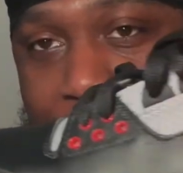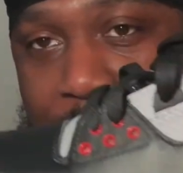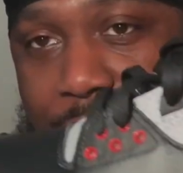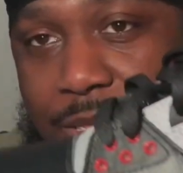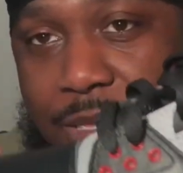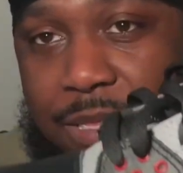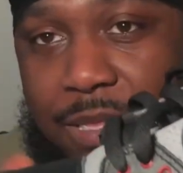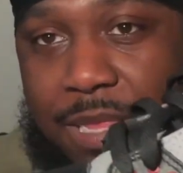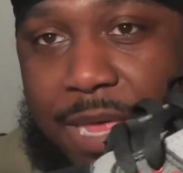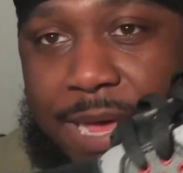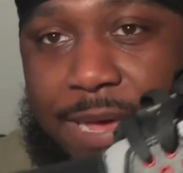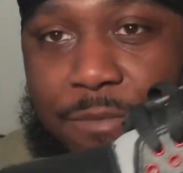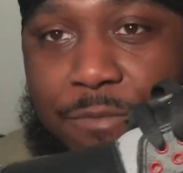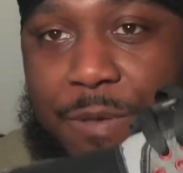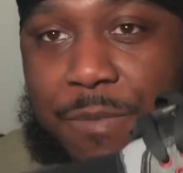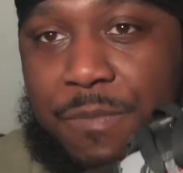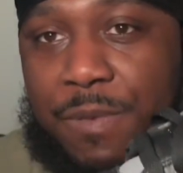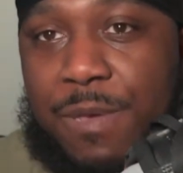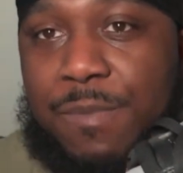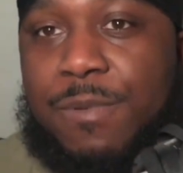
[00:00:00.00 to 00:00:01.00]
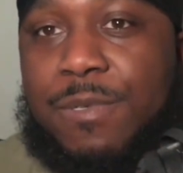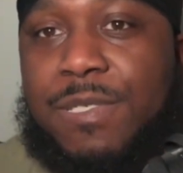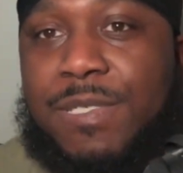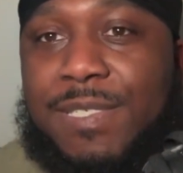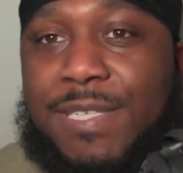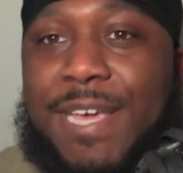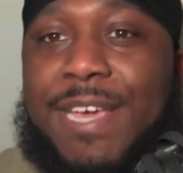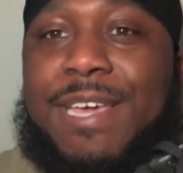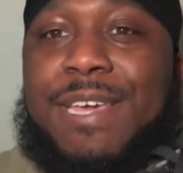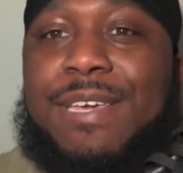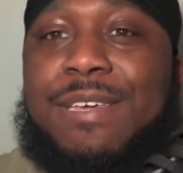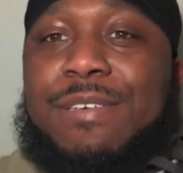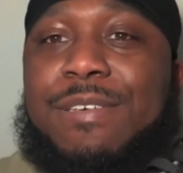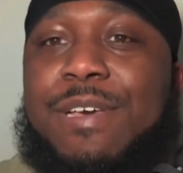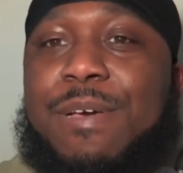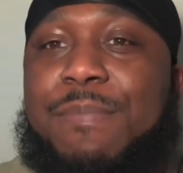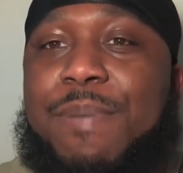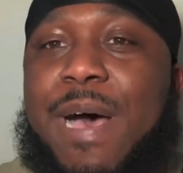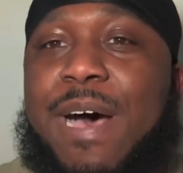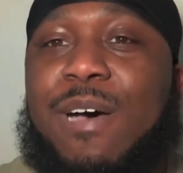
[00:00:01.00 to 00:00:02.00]
like when people say it
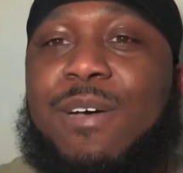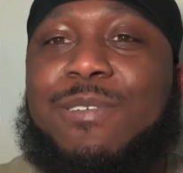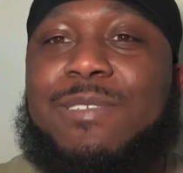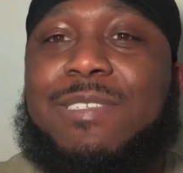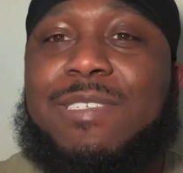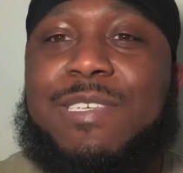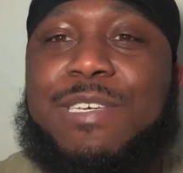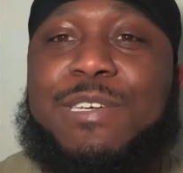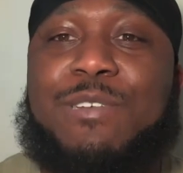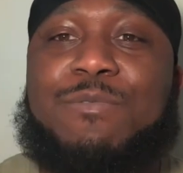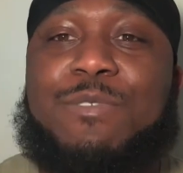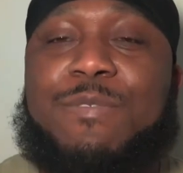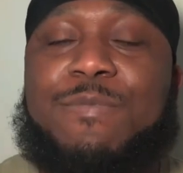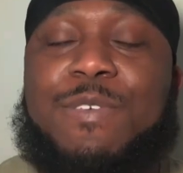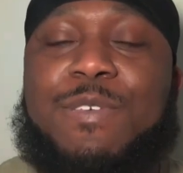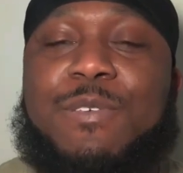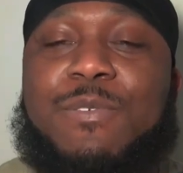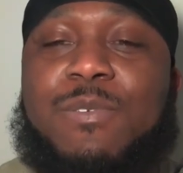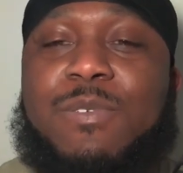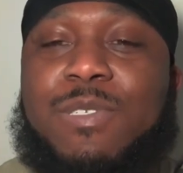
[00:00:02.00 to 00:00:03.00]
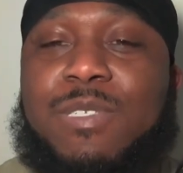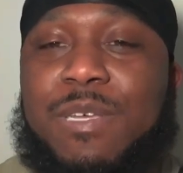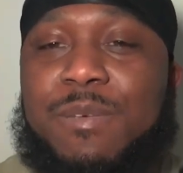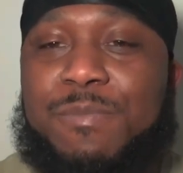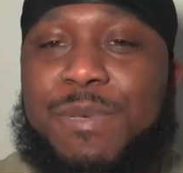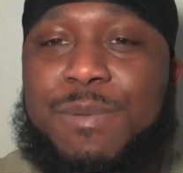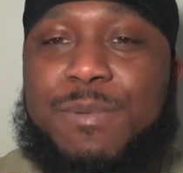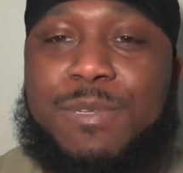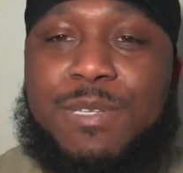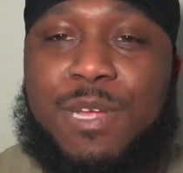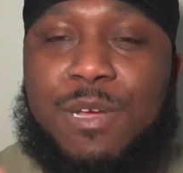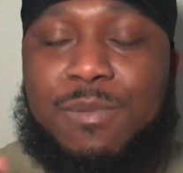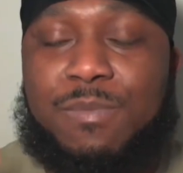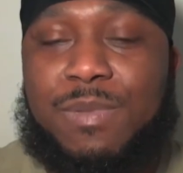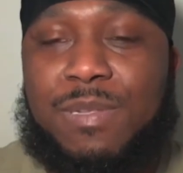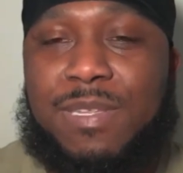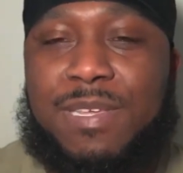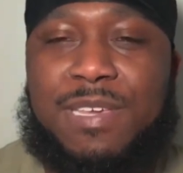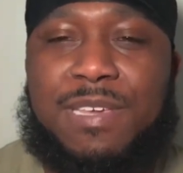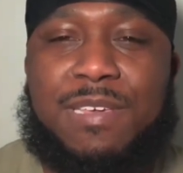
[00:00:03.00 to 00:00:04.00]
about sneaker reviews, some people don't
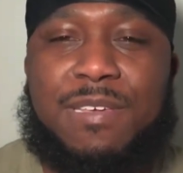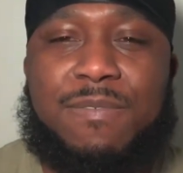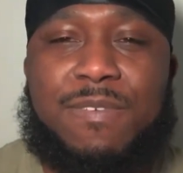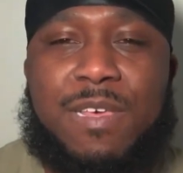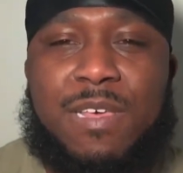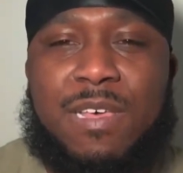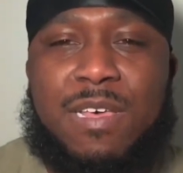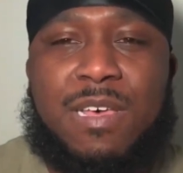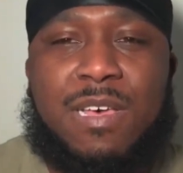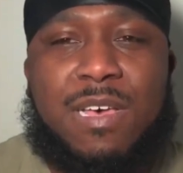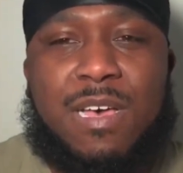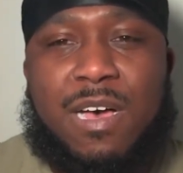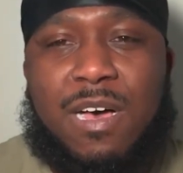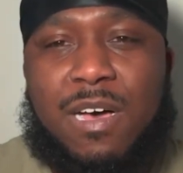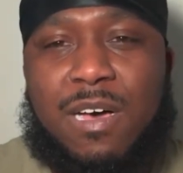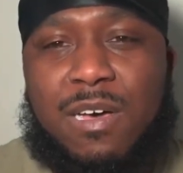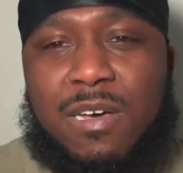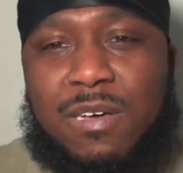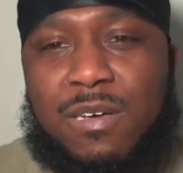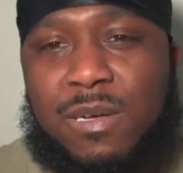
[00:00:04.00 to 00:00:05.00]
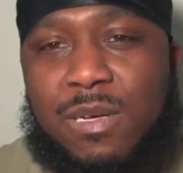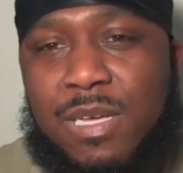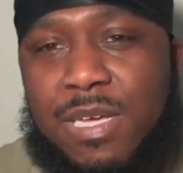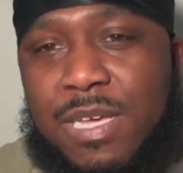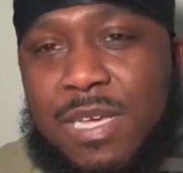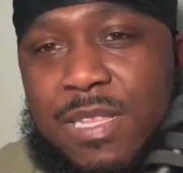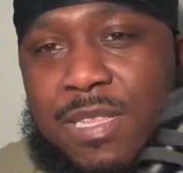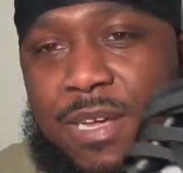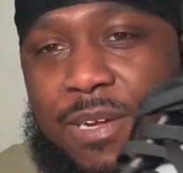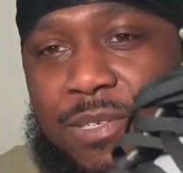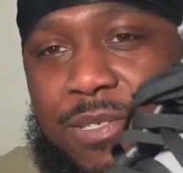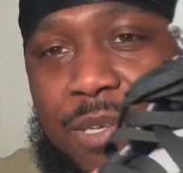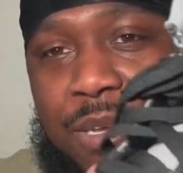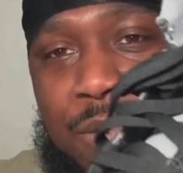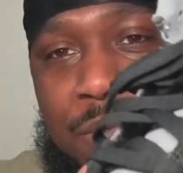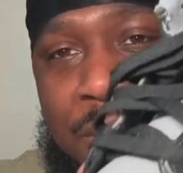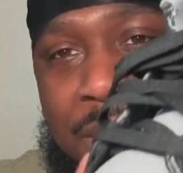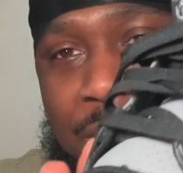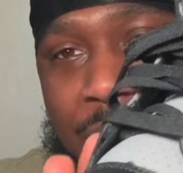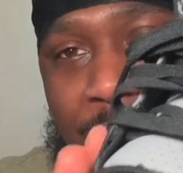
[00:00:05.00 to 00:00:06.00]
believe, oh, there's no
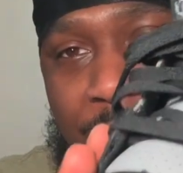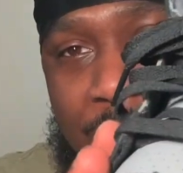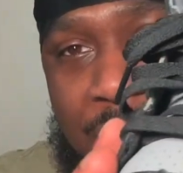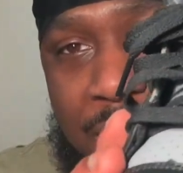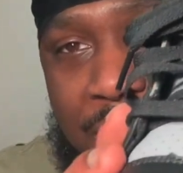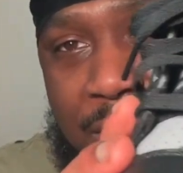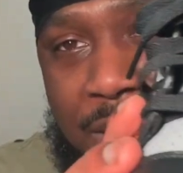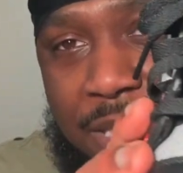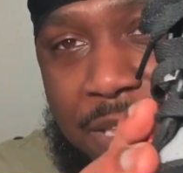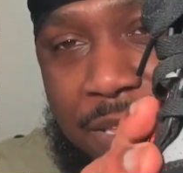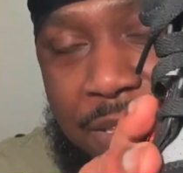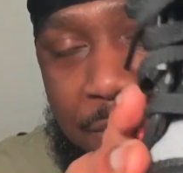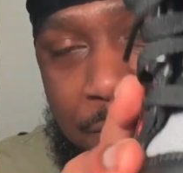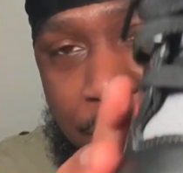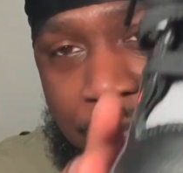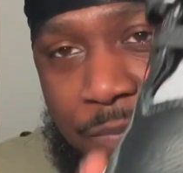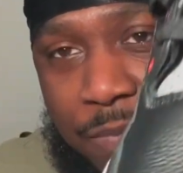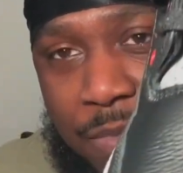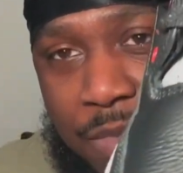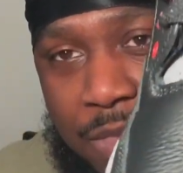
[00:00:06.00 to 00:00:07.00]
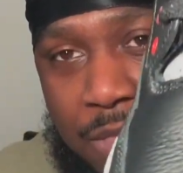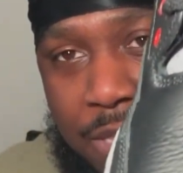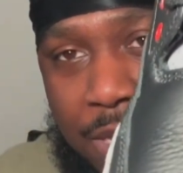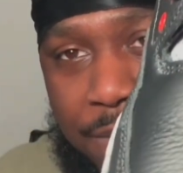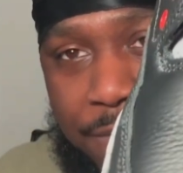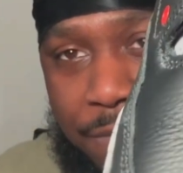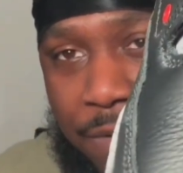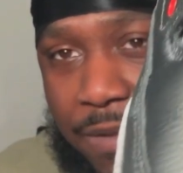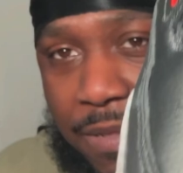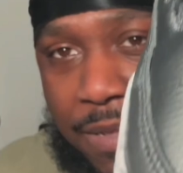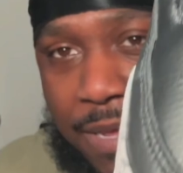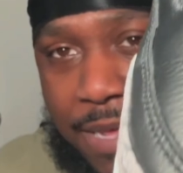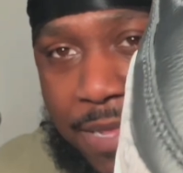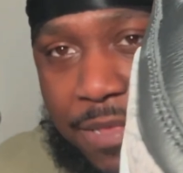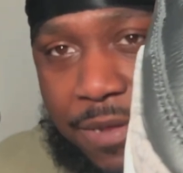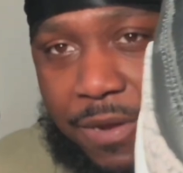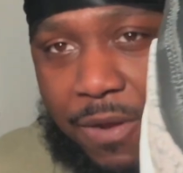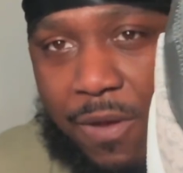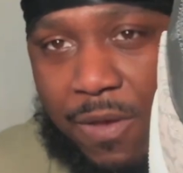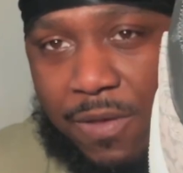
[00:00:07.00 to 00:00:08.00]
way you can get different
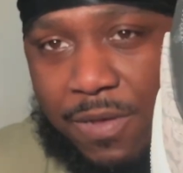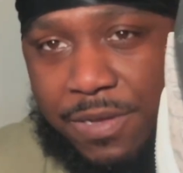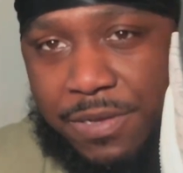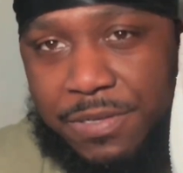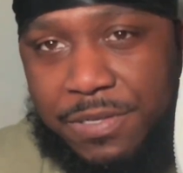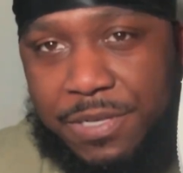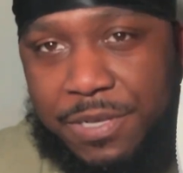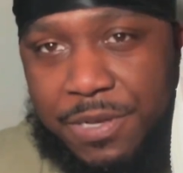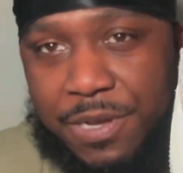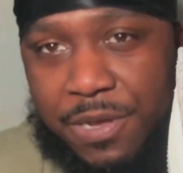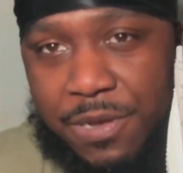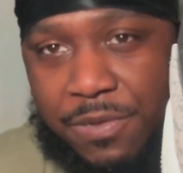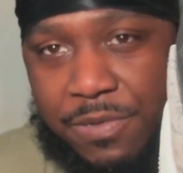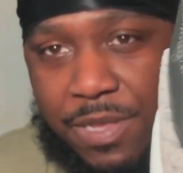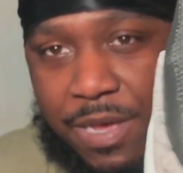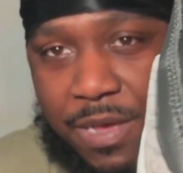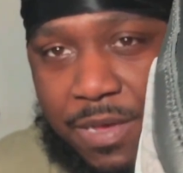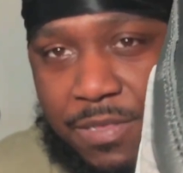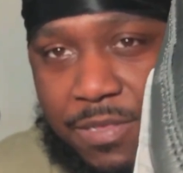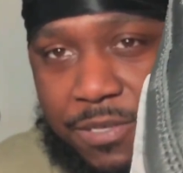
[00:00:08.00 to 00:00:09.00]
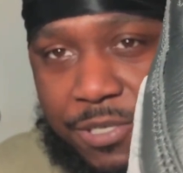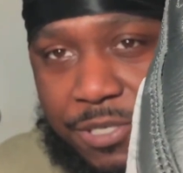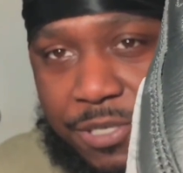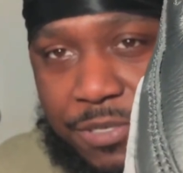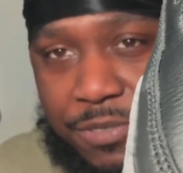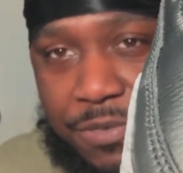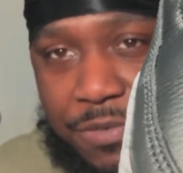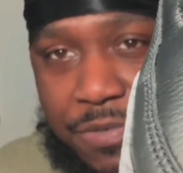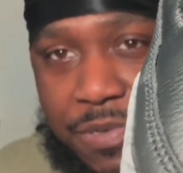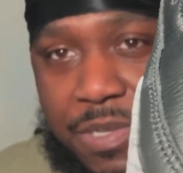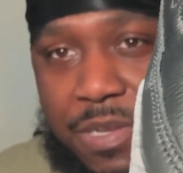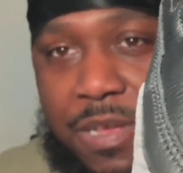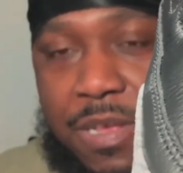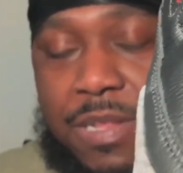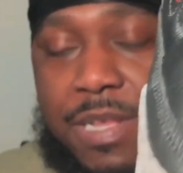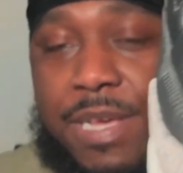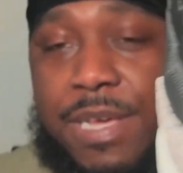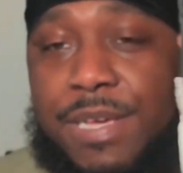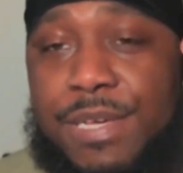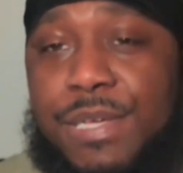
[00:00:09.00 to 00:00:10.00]
leather on, the other shoe and all
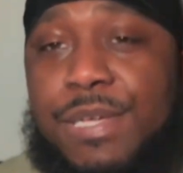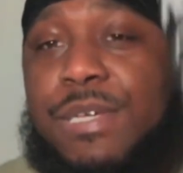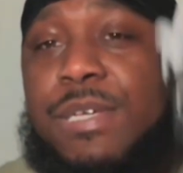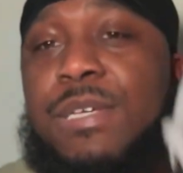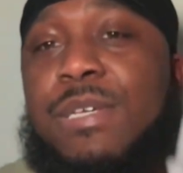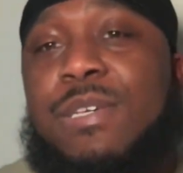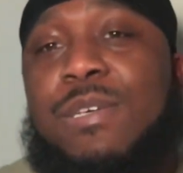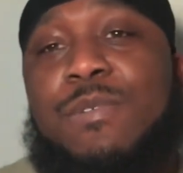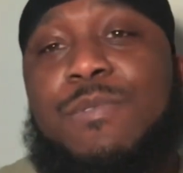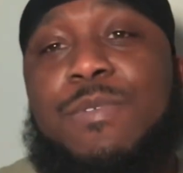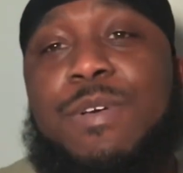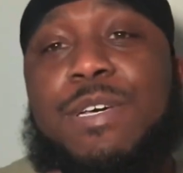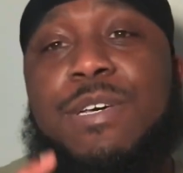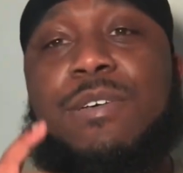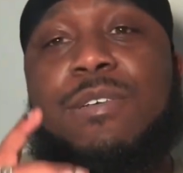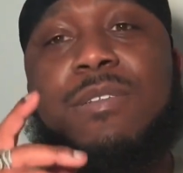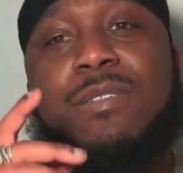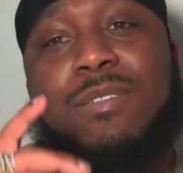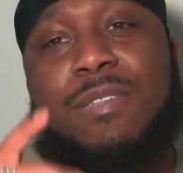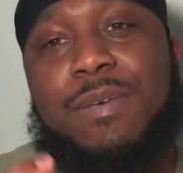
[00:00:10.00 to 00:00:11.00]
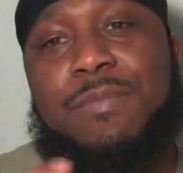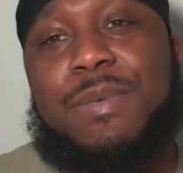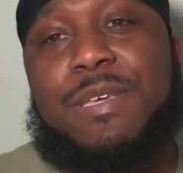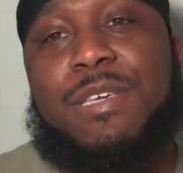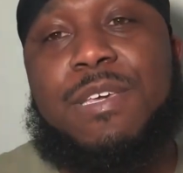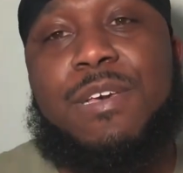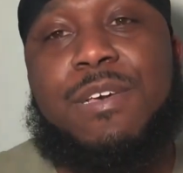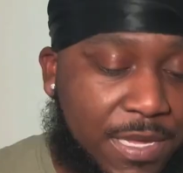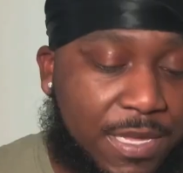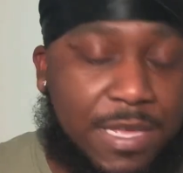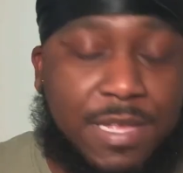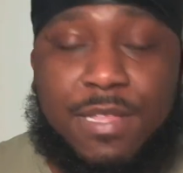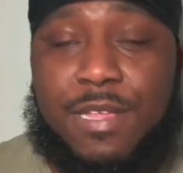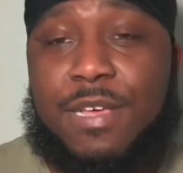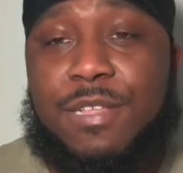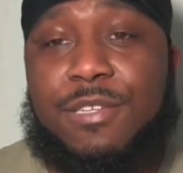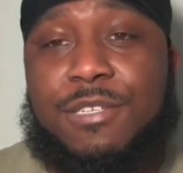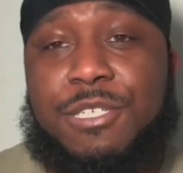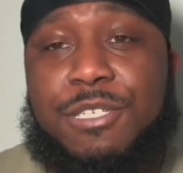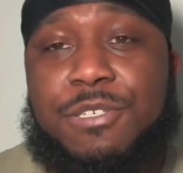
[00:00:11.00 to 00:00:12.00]
that. Well, let me go get the
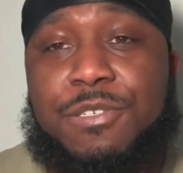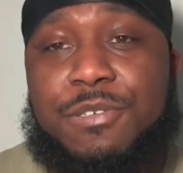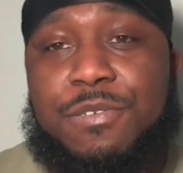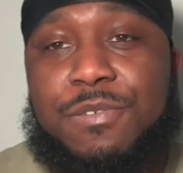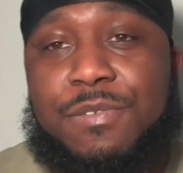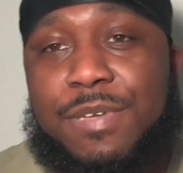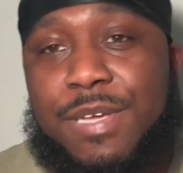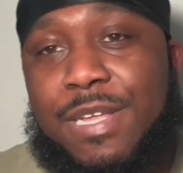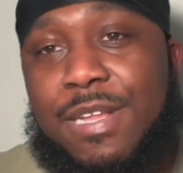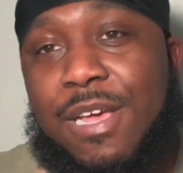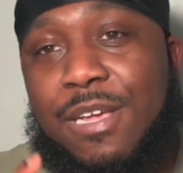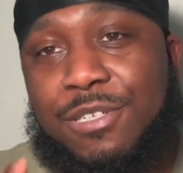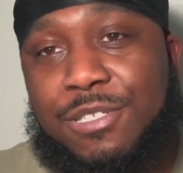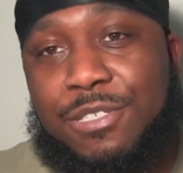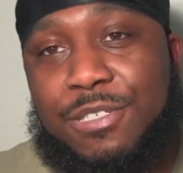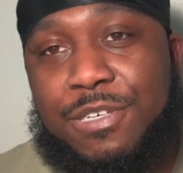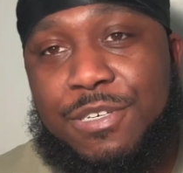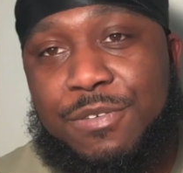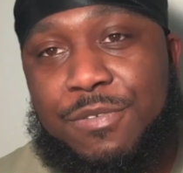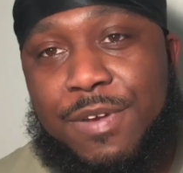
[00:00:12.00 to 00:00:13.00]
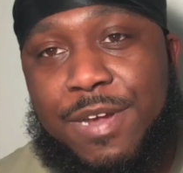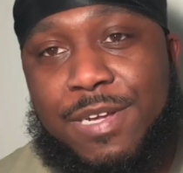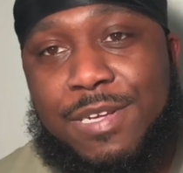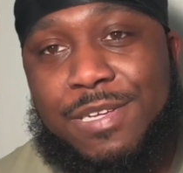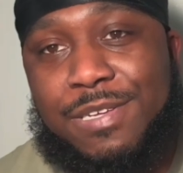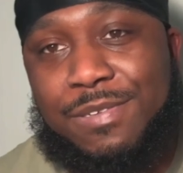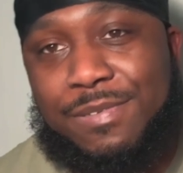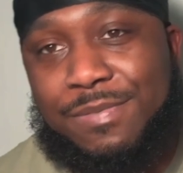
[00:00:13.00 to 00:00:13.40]
other shoe and I'll show you right now.